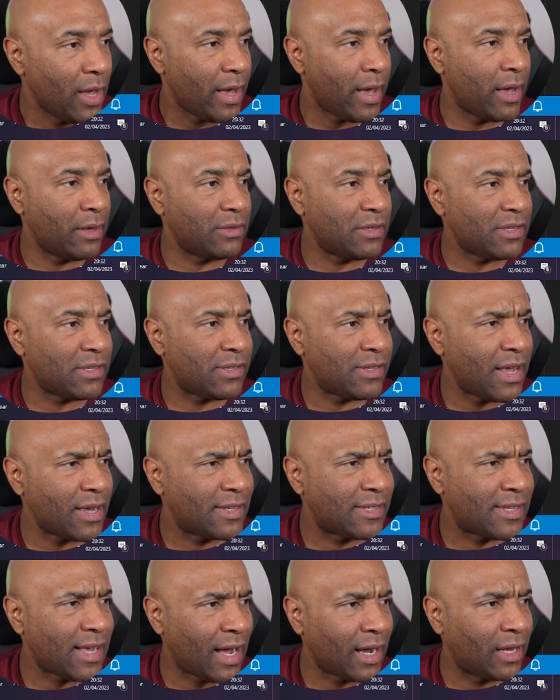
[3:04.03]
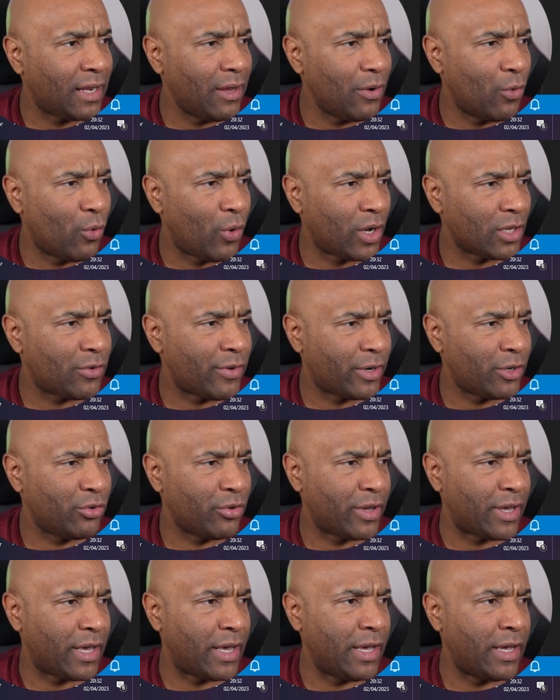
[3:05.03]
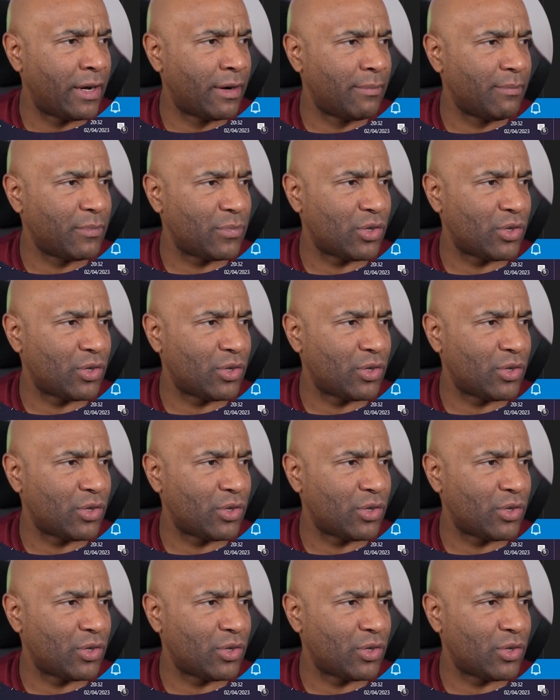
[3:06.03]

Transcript: And this is exactly what we're doing here.